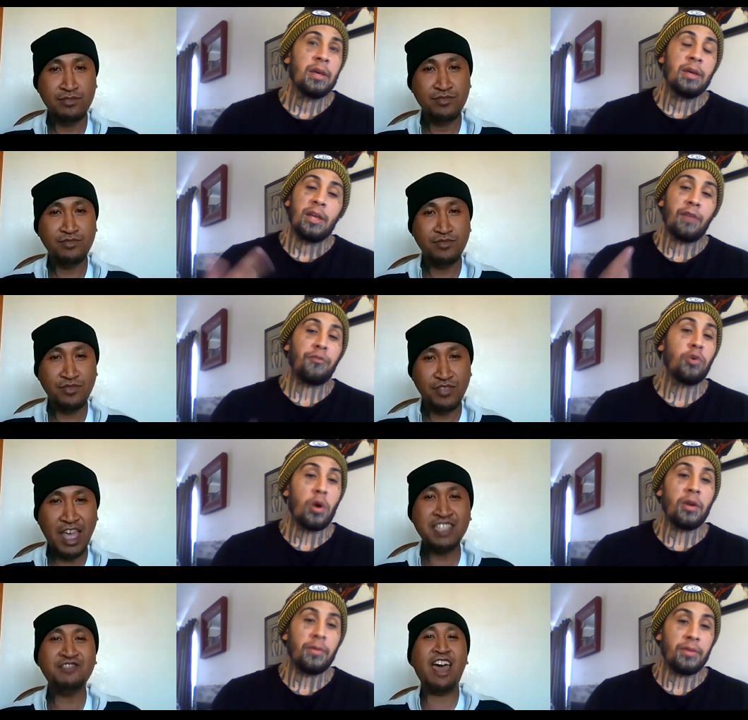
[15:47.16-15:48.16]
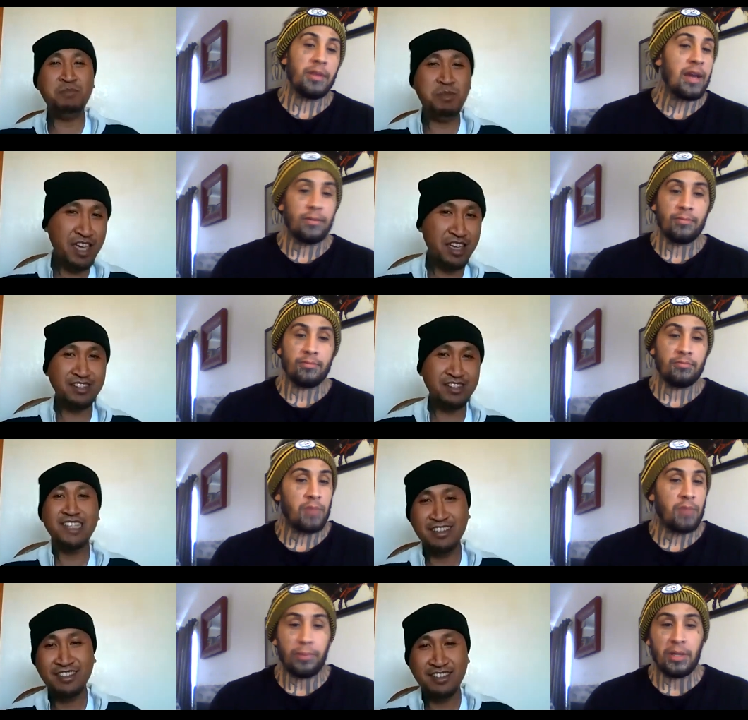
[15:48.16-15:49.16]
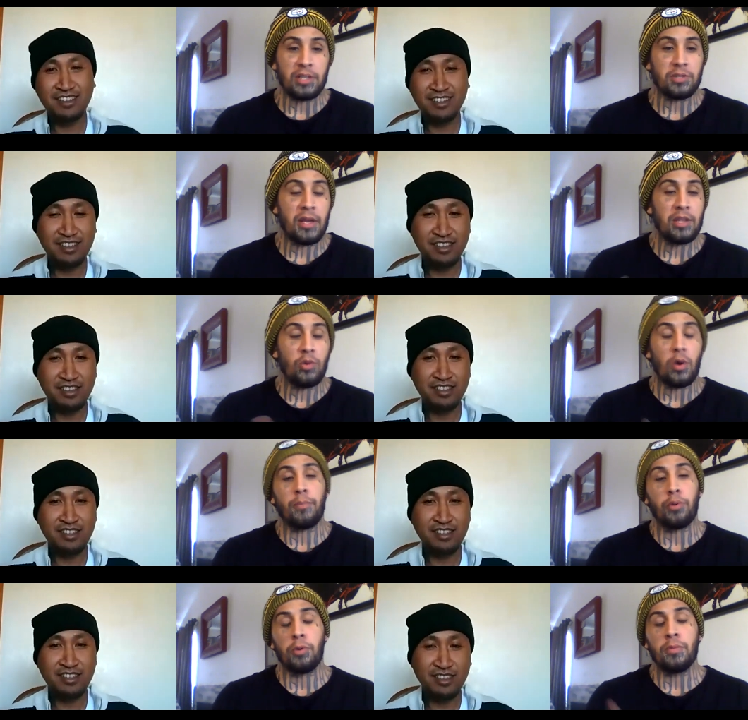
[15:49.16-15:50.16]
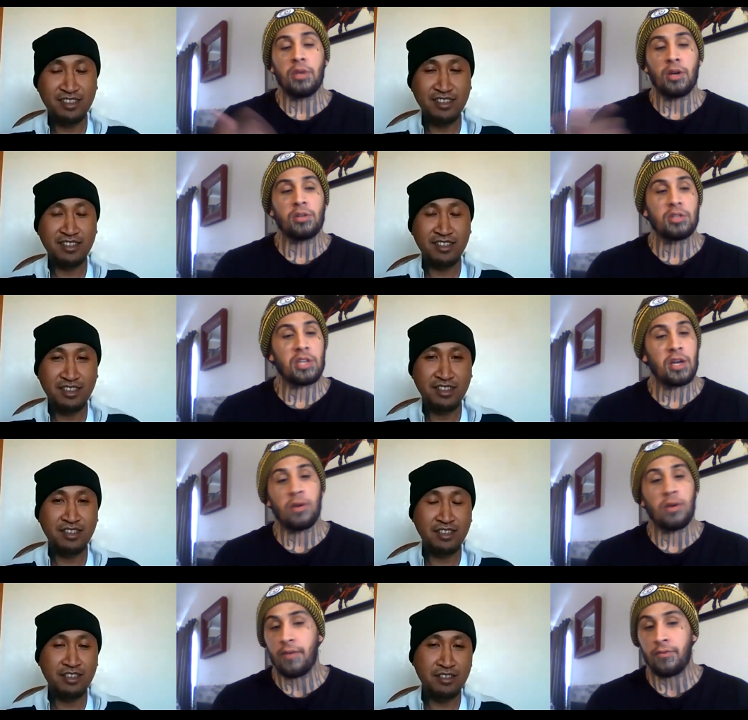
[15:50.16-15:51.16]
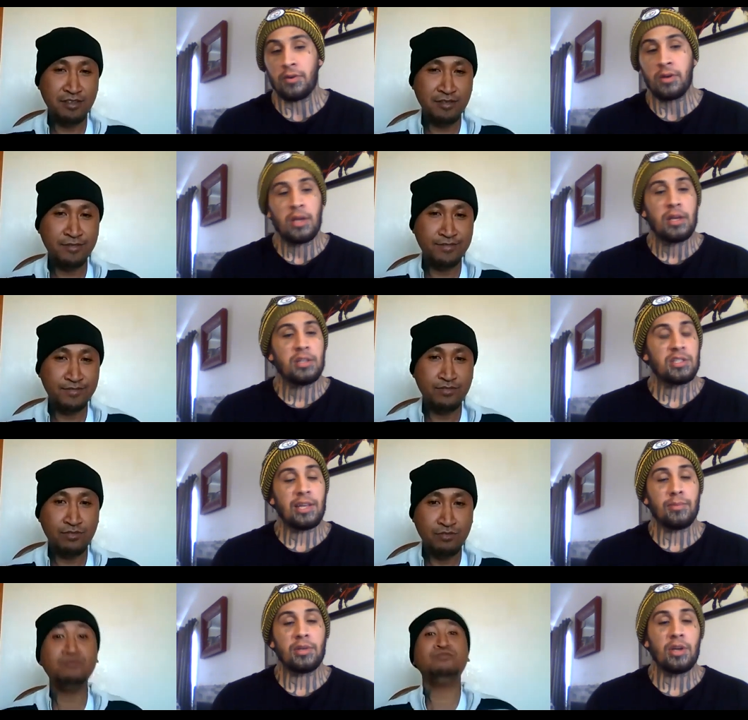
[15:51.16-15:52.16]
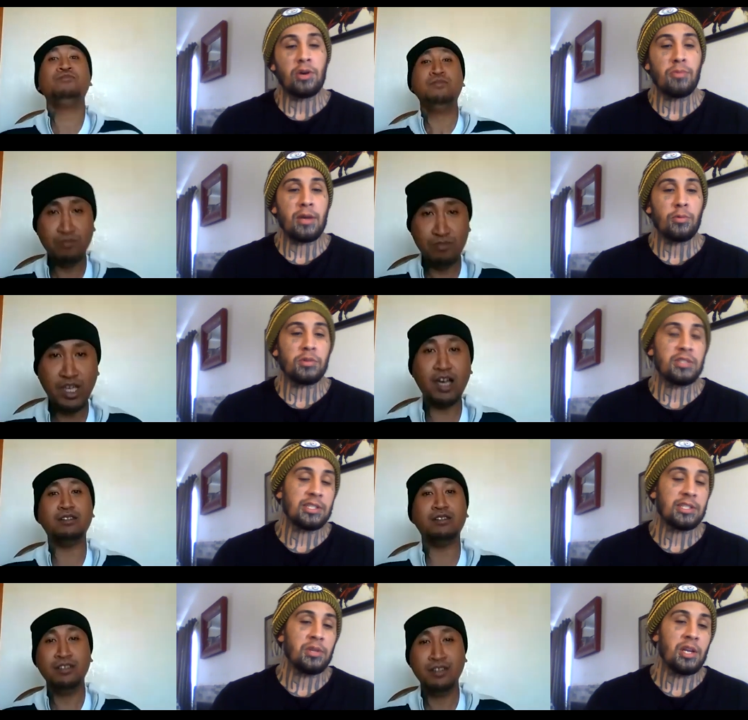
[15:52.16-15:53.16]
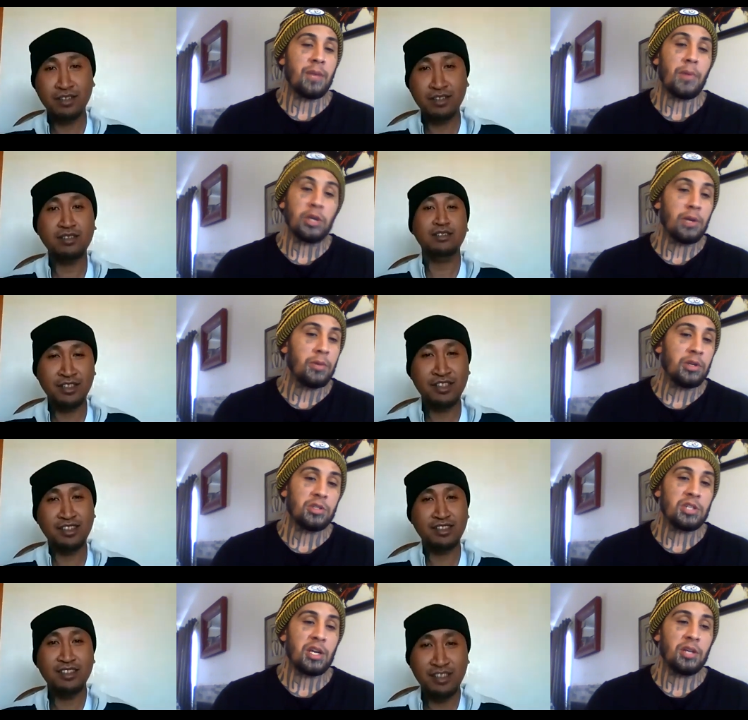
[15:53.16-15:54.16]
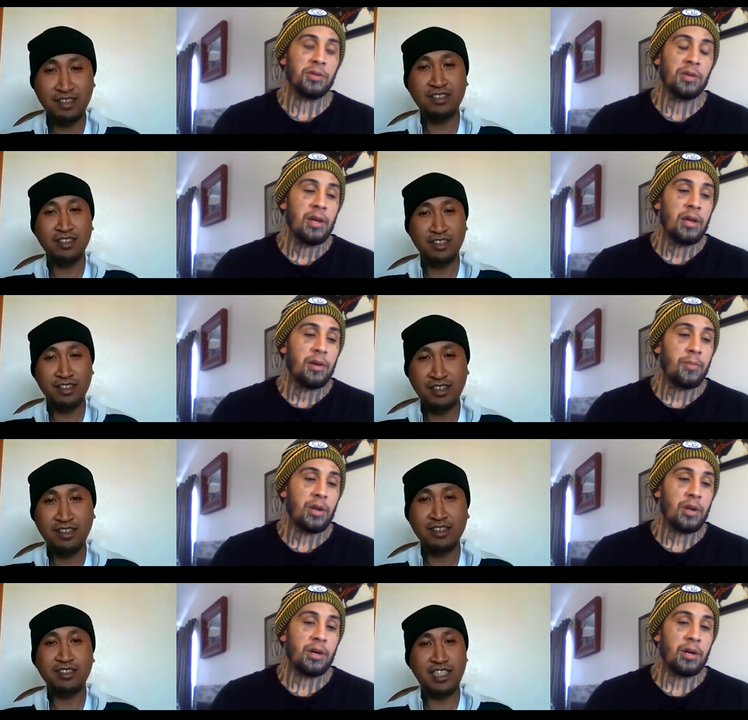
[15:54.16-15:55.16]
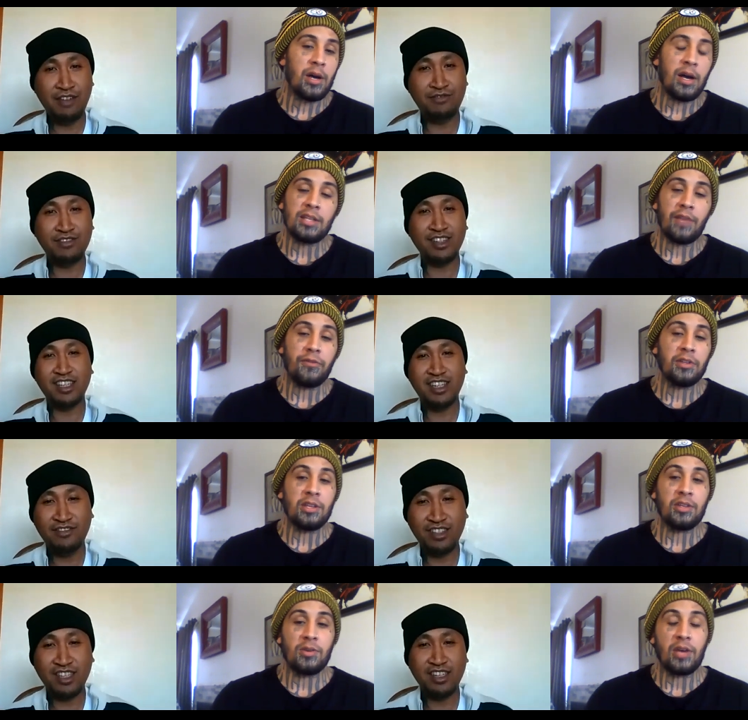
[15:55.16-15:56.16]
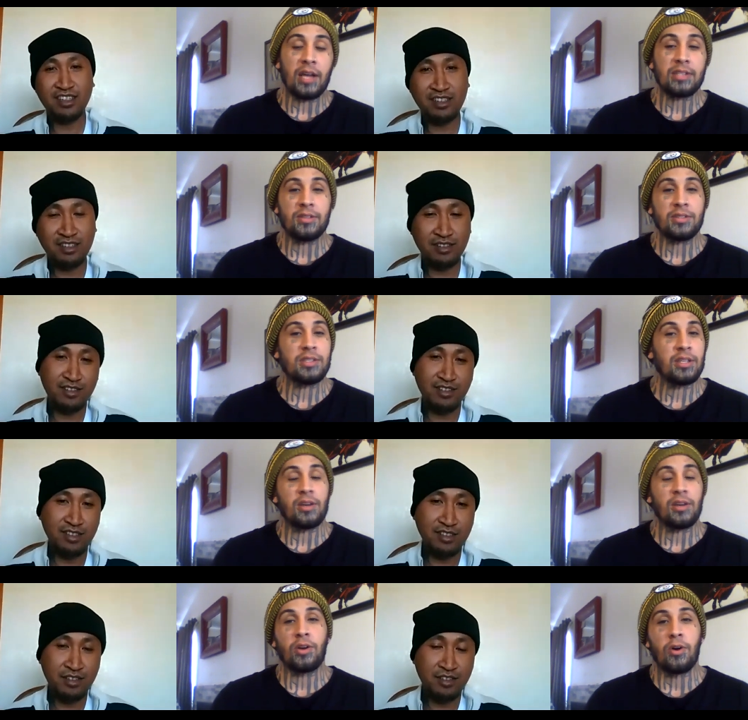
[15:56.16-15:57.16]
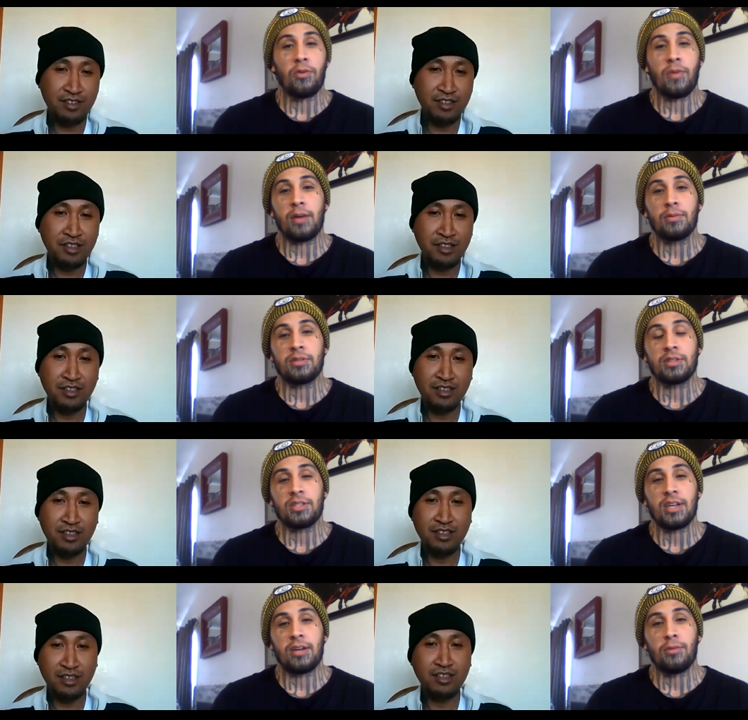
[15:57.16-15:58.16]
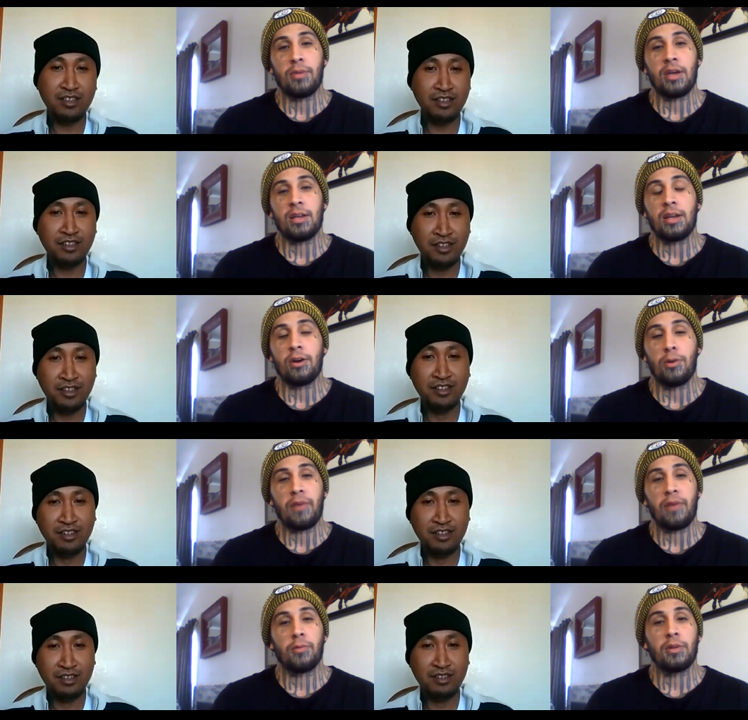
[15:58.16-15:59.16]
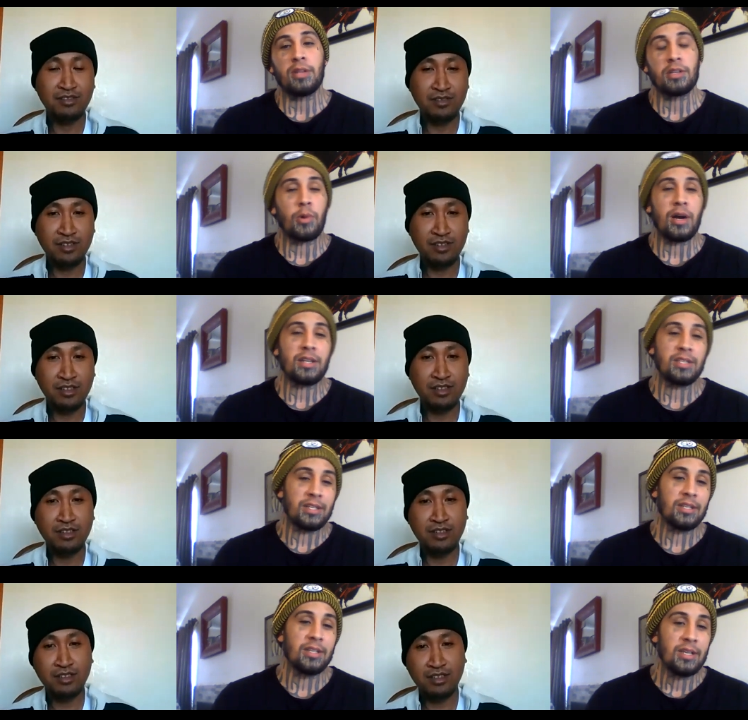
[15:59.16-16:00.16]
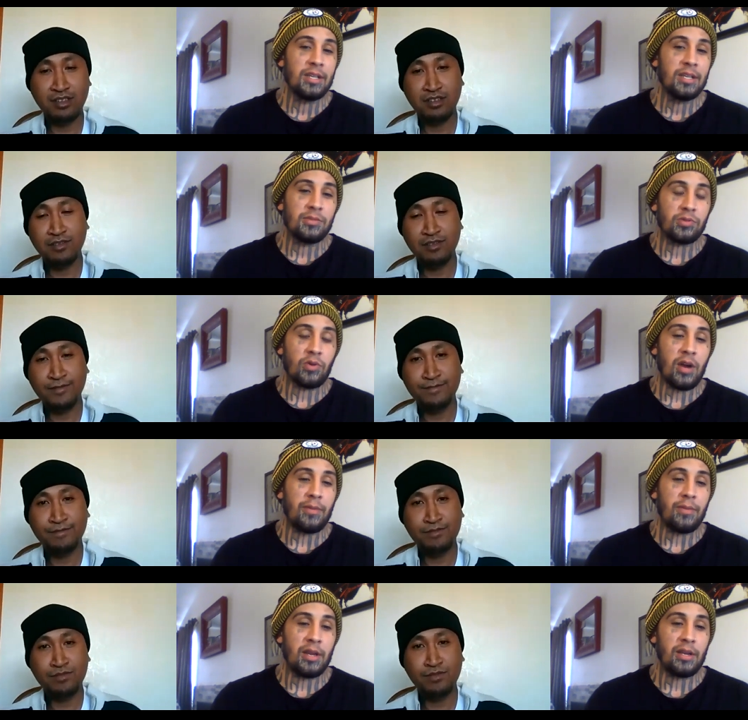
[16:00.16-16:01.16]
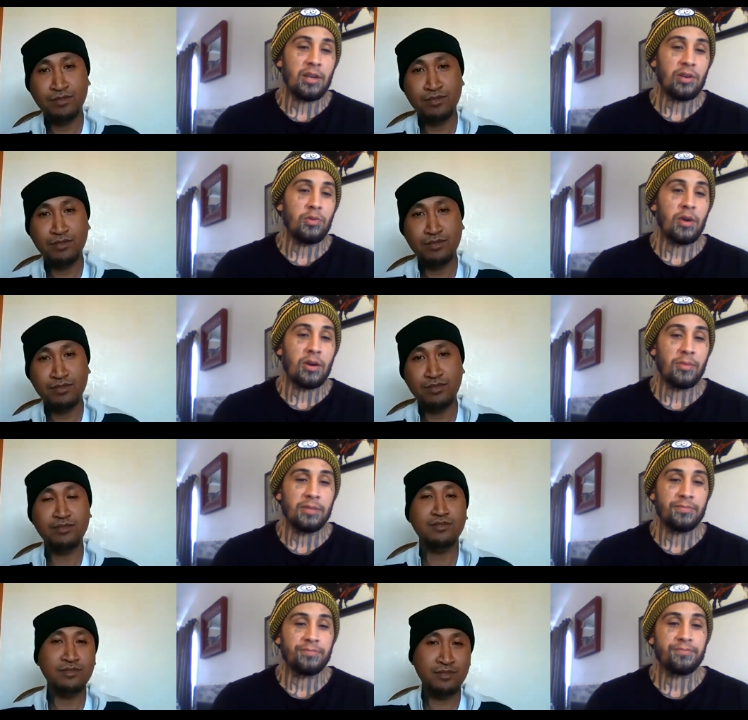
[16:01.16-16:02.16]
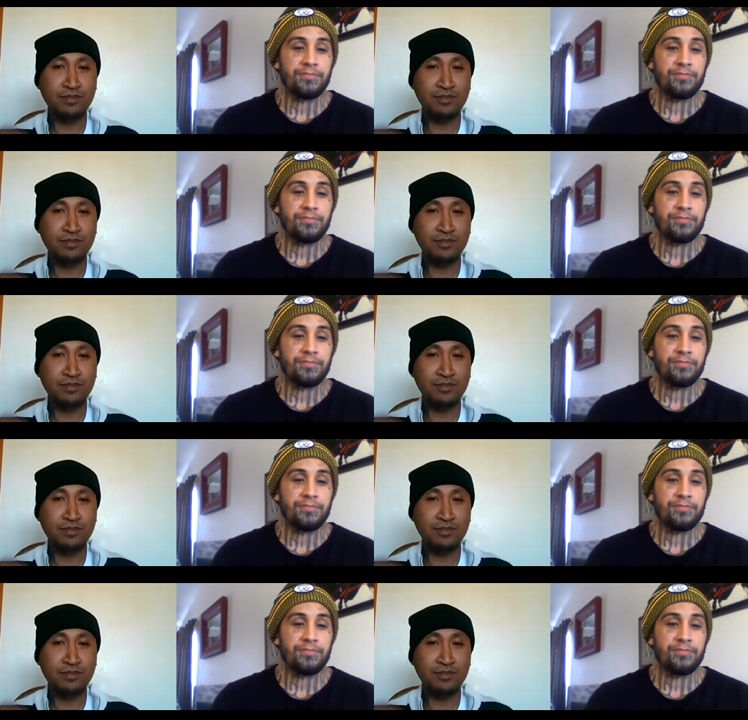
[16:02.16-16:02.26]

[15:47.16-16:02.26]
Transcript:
Speaker 1: thanks for having me, wanna, man. Yeah, my pleasure, man. You want to pull me on your channel ever? Just let me know, man. We'll set something up. I'll come on your channel. But uh, definitely, definitely, definitely. you got you're sitting on a gold mine with this channel, man. And I hope everyone that's watching can subscribe, man, and hear you out, man.